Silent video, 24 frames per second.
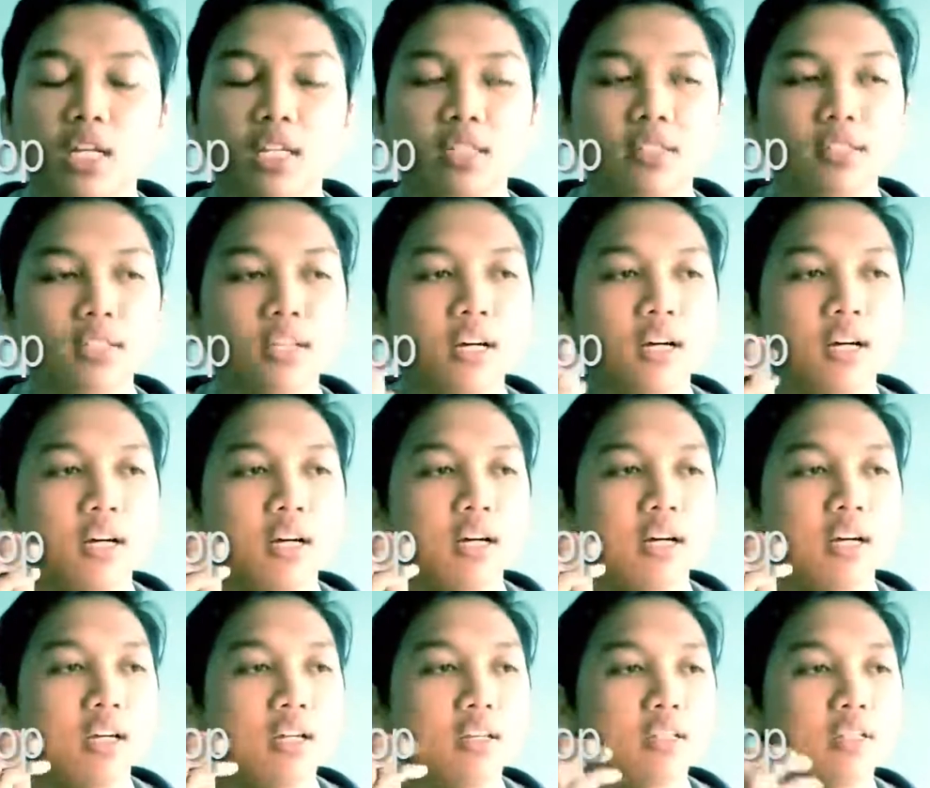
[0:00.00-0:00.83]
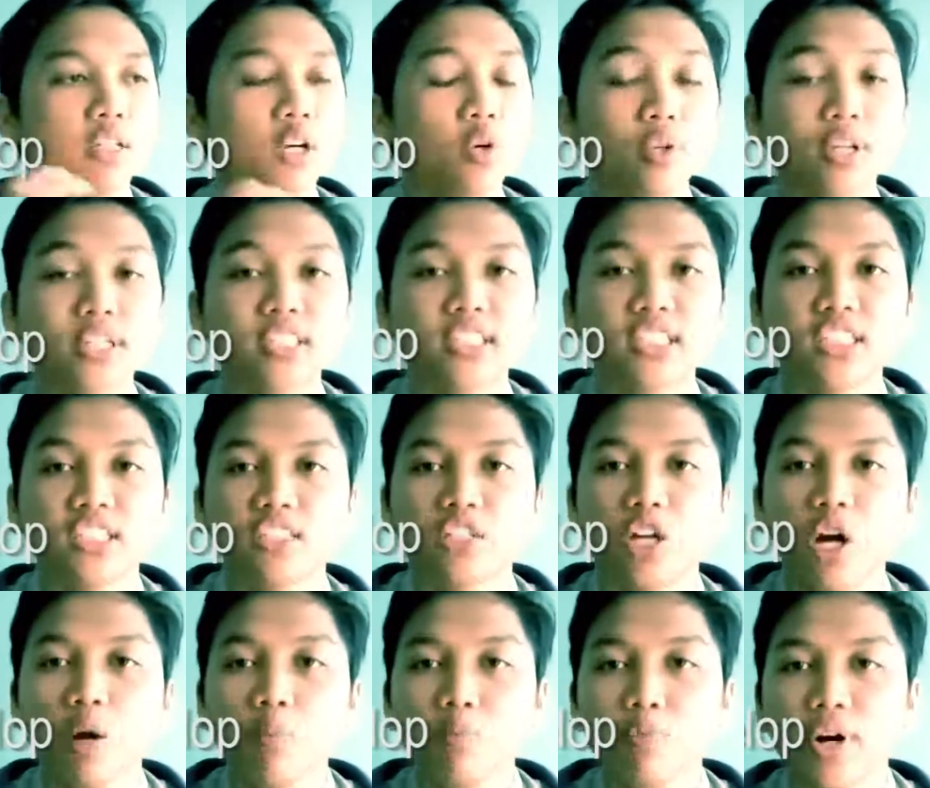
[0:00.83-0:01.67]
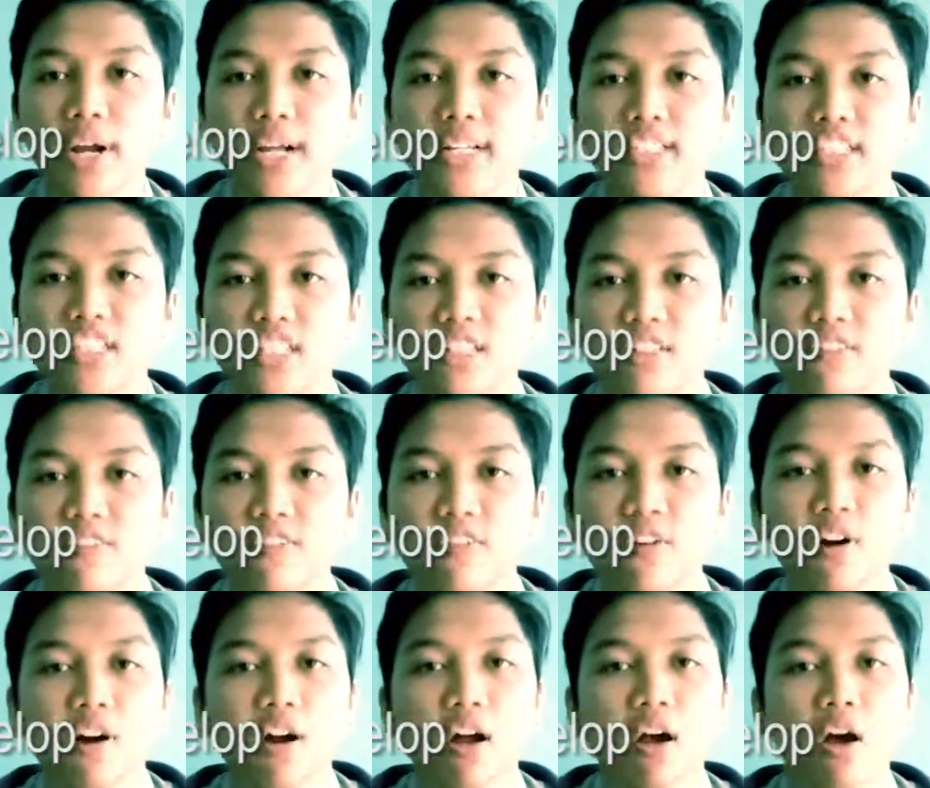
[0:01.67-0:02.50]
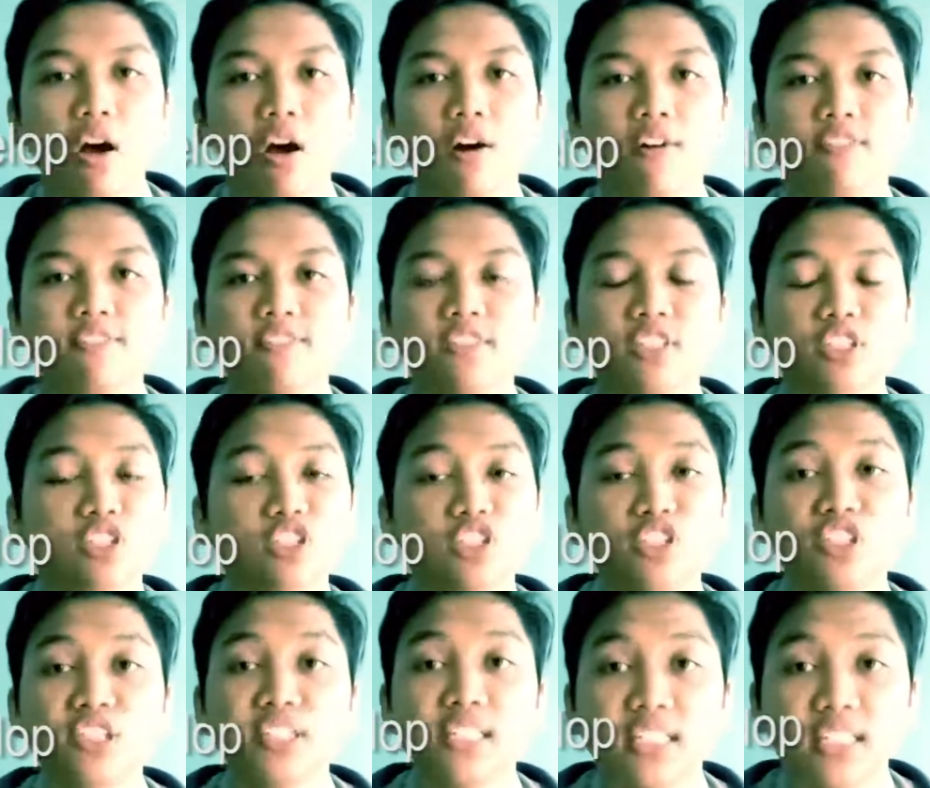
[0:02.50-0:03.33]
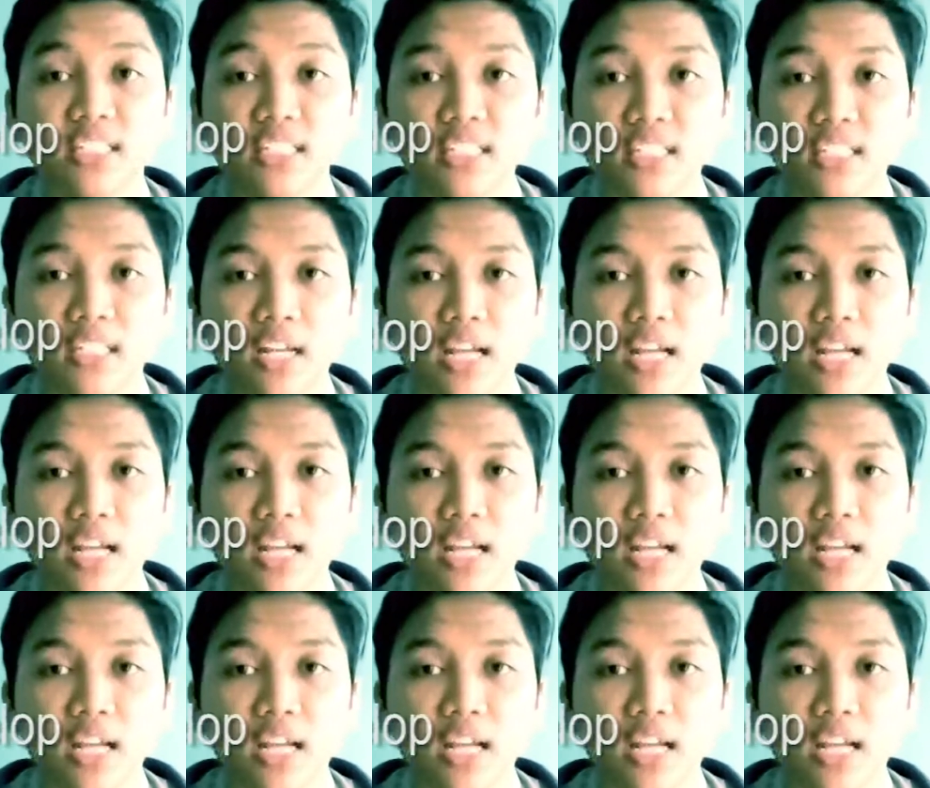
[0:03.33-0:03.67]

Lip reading: the knowledge comprehension of the student